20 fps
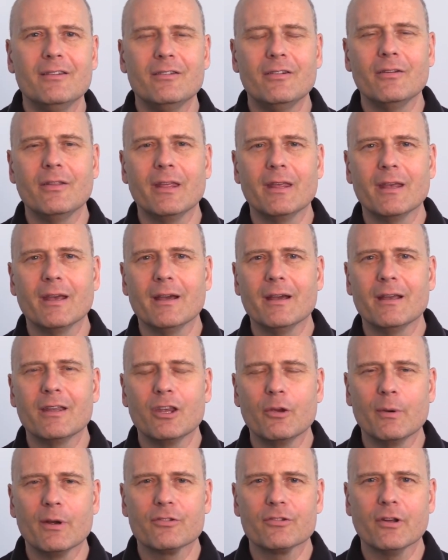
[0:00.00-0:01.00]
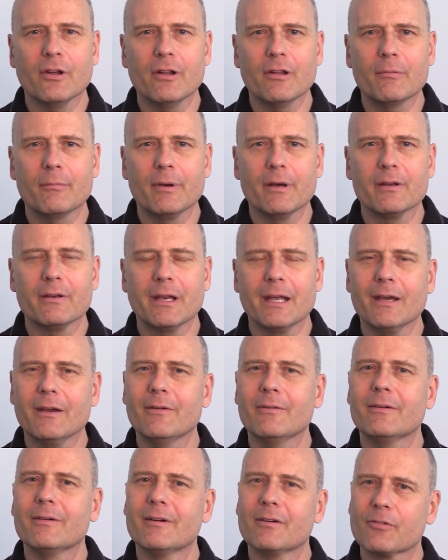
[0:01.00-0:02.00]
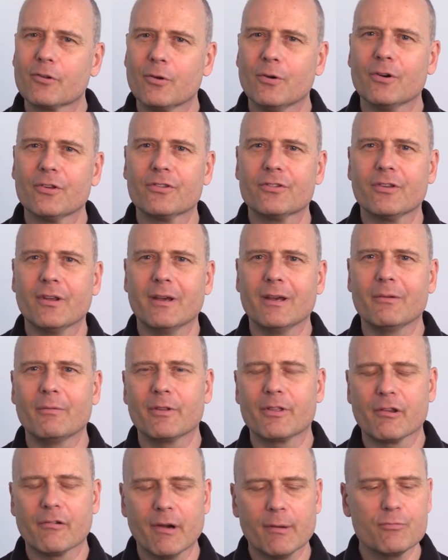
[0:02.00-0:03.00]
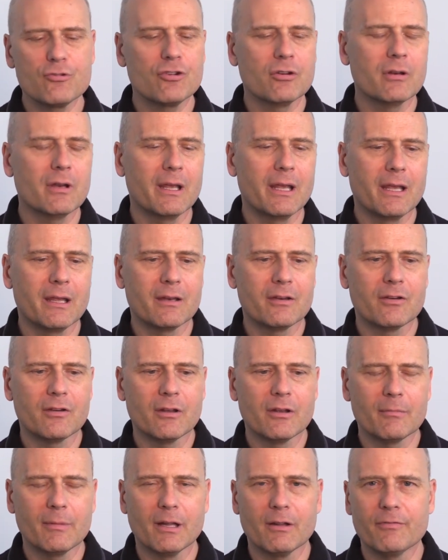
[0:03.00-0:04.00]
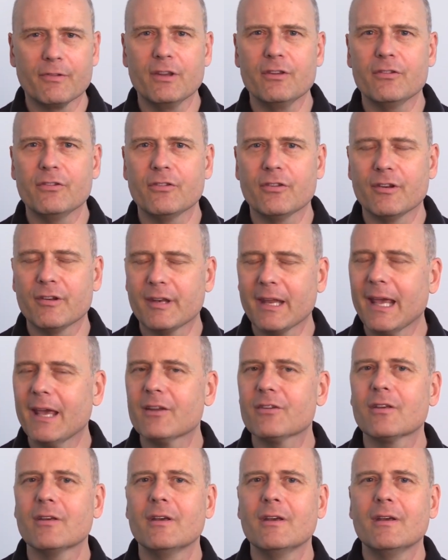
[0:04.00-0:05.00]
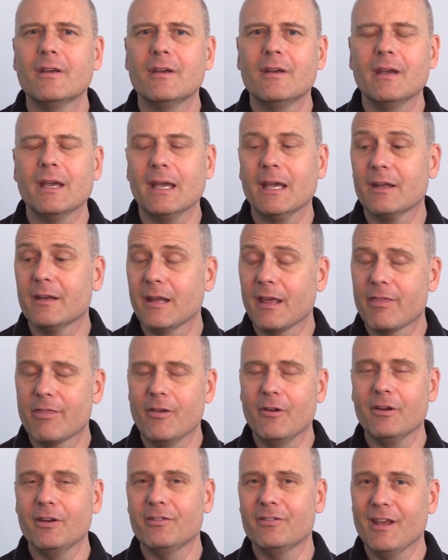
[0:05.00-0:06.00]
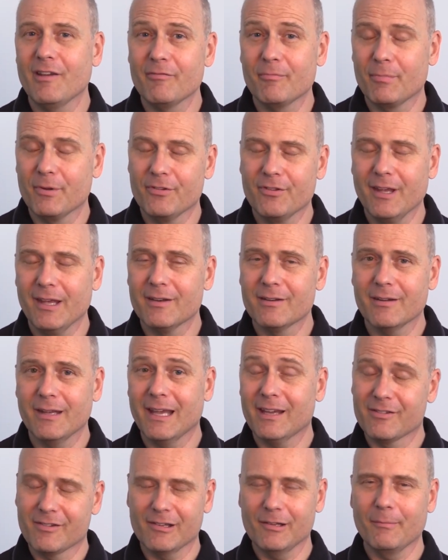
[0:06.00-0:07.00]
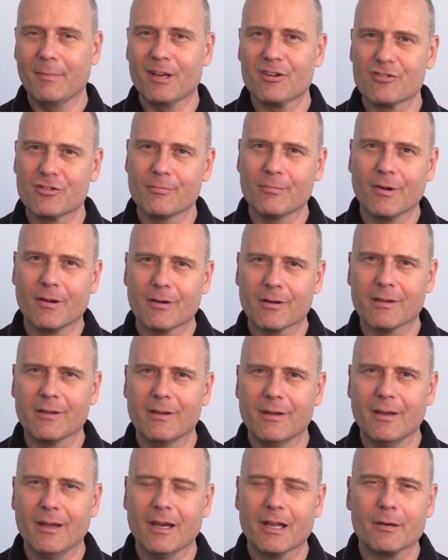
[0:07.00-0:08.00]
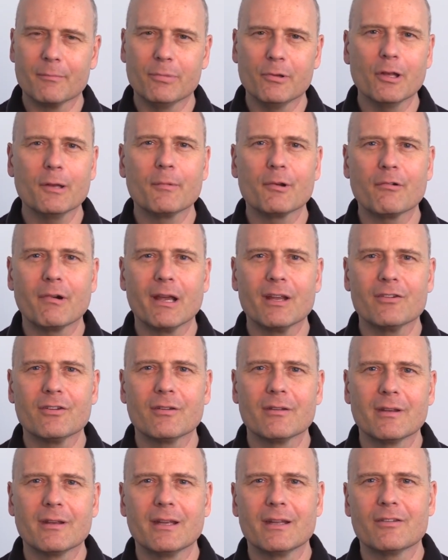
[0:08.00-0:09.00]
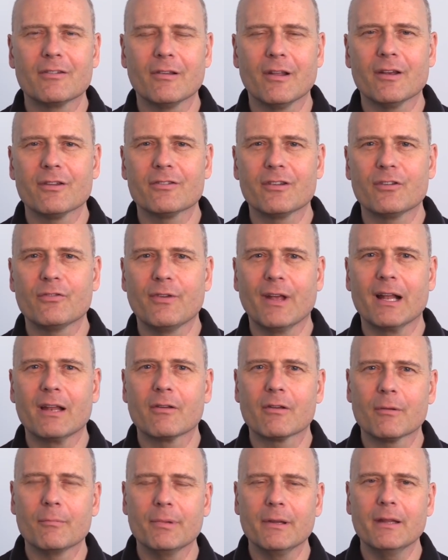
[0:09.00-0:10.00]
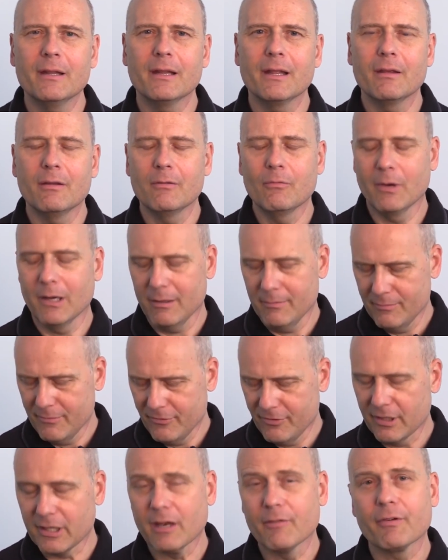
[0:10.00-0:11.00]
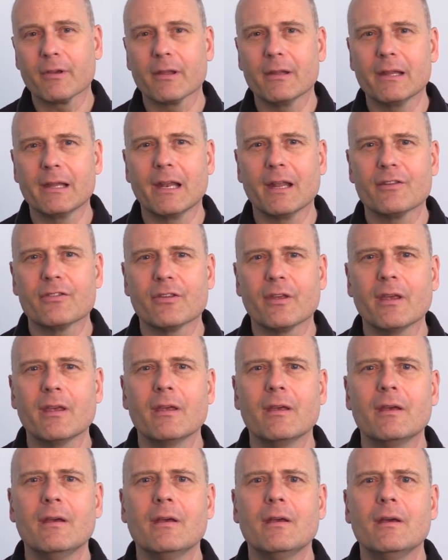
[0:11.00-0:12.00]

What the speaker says: to the US dollar, but now, of course, with corruption and malfeasance and debt and a 37% exclamation mark unemployment rate, it's lost its value completely, well, significantly, let's say.